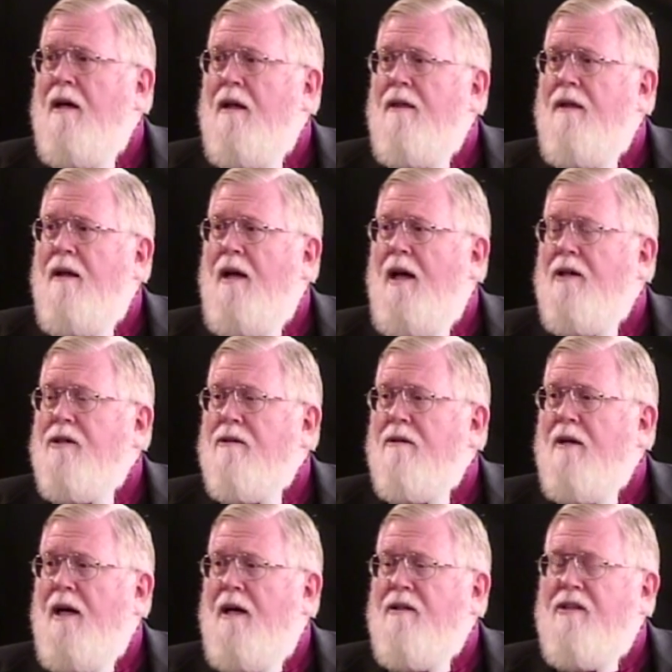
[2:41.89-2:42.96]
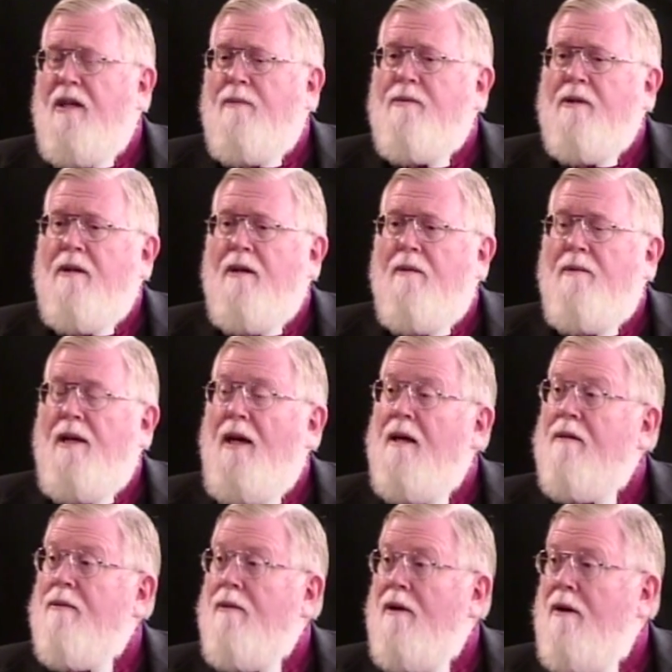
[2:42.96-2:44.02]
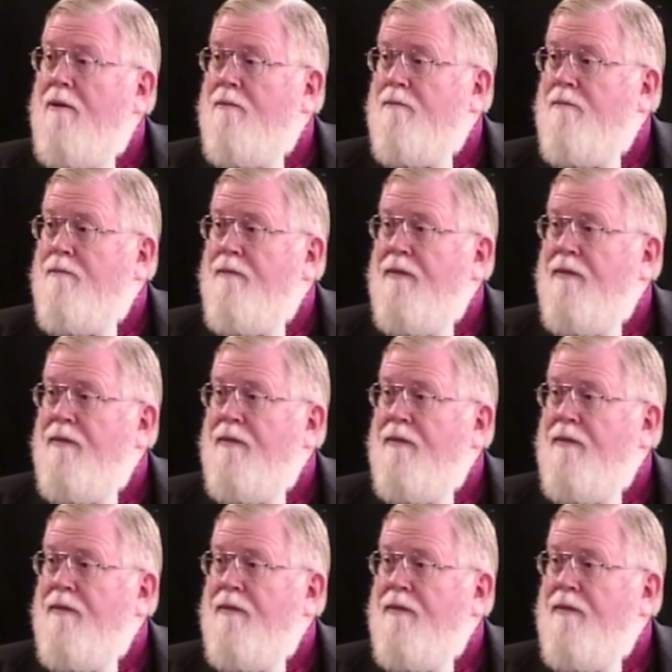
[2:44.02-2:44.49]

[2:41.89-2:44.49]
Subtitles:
theological concepts coming out of Rome.